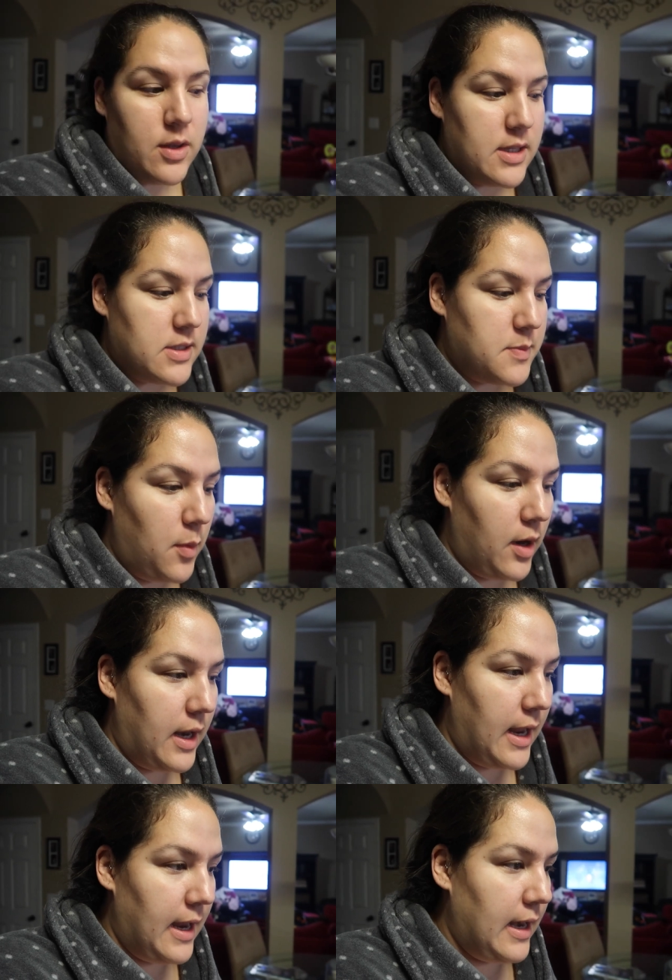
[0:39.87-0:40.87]
So this
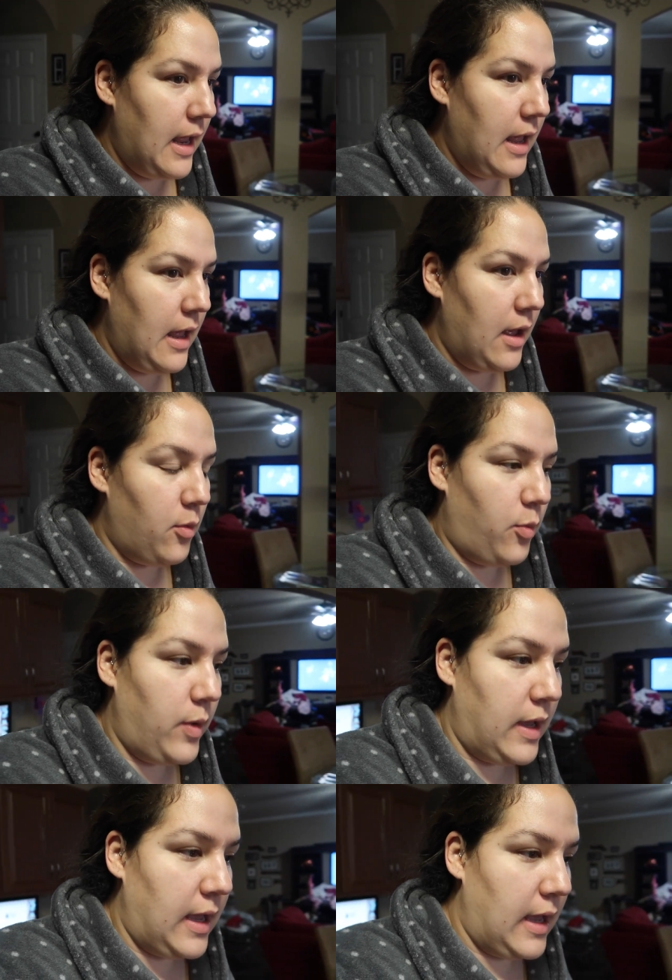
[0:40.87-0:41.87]
morning,
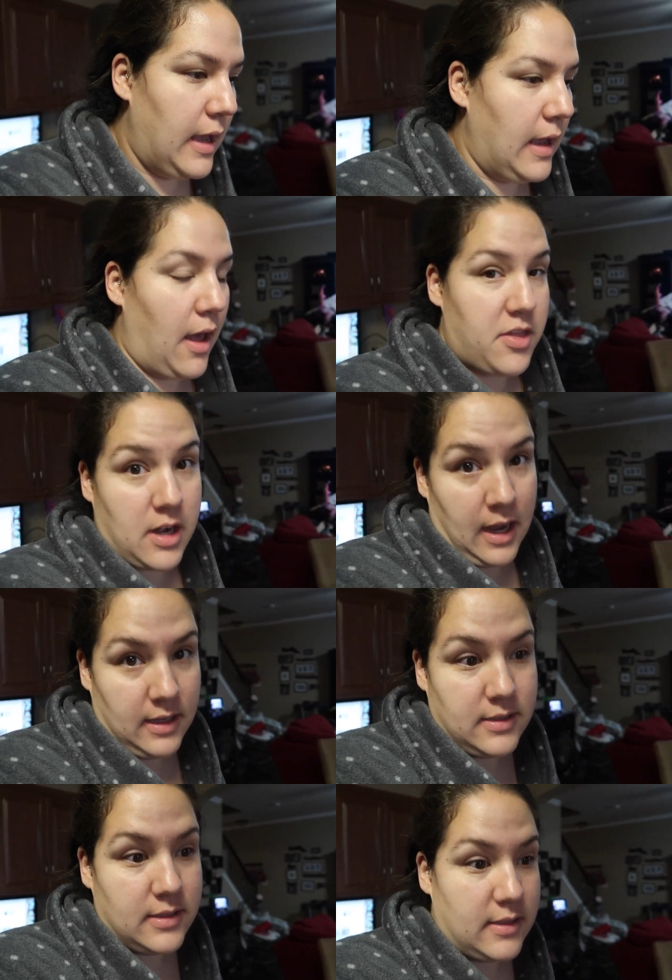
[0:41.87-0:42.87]
we,
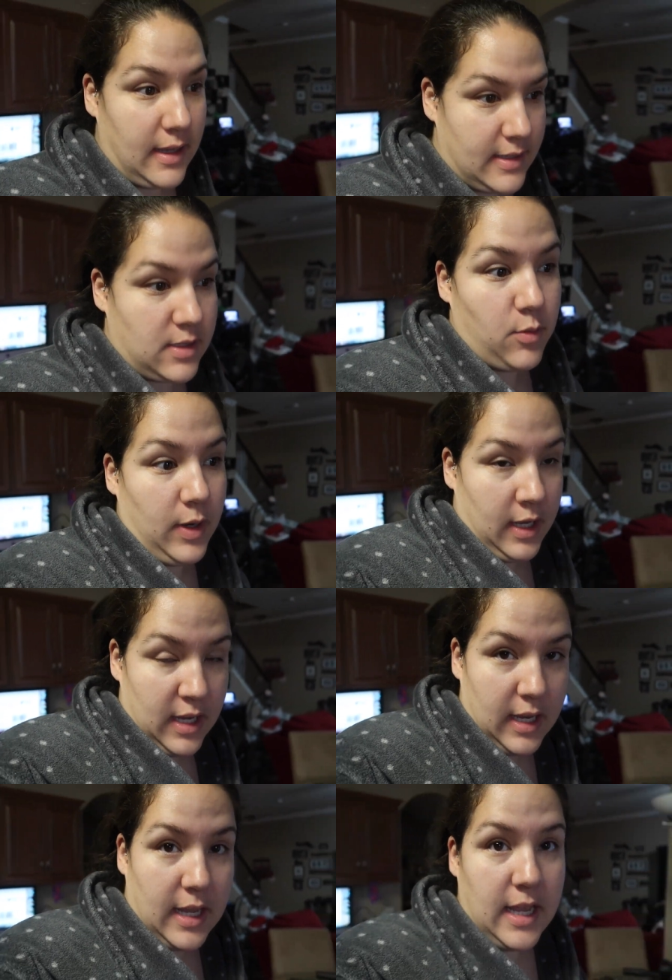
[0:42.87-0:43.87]
Andres, as in
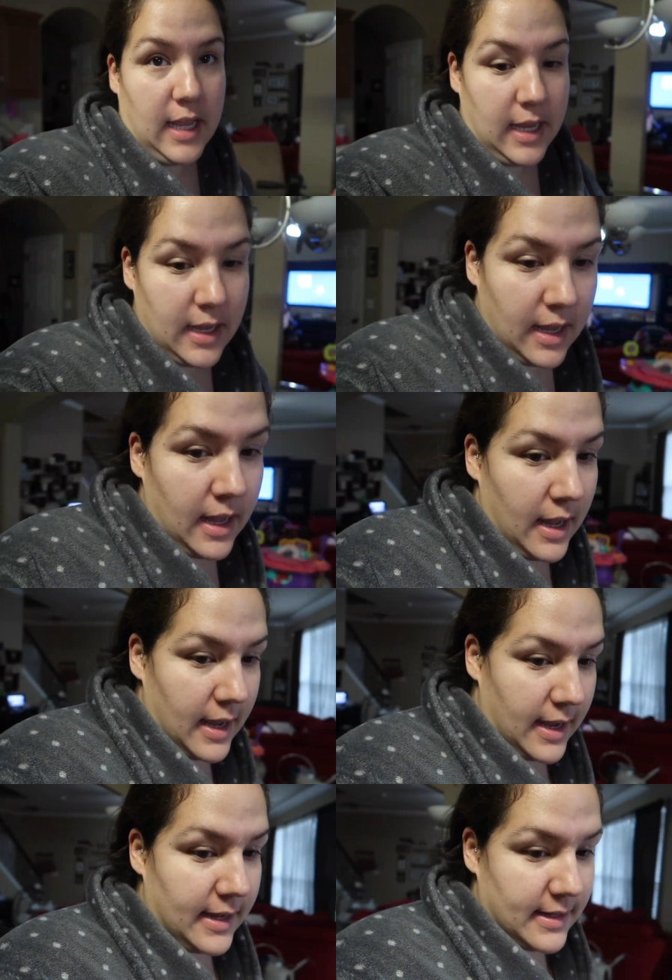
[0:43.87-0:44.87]
we, he,
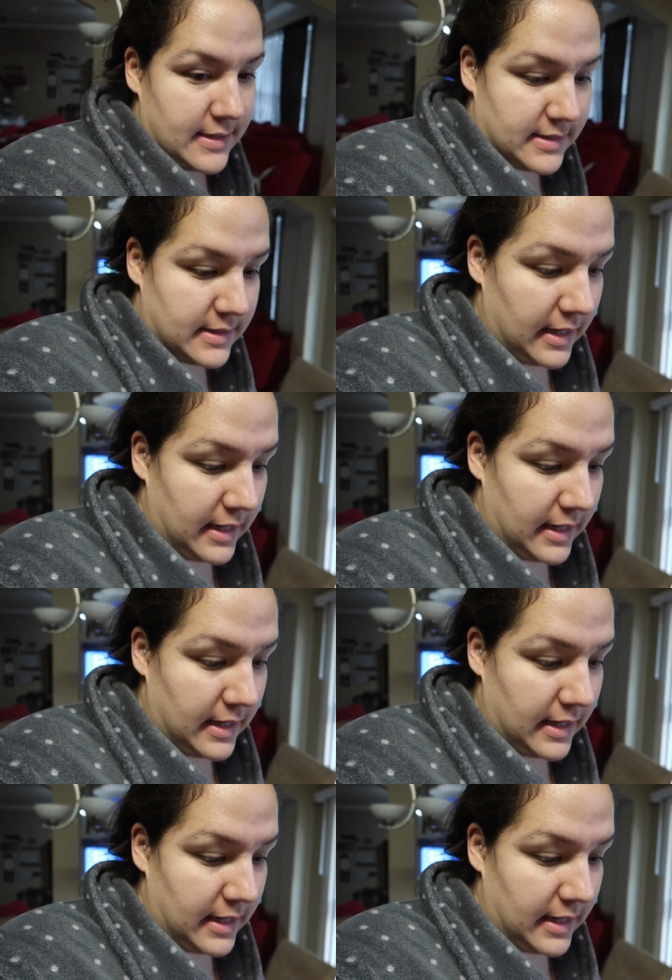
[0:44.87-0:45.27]
is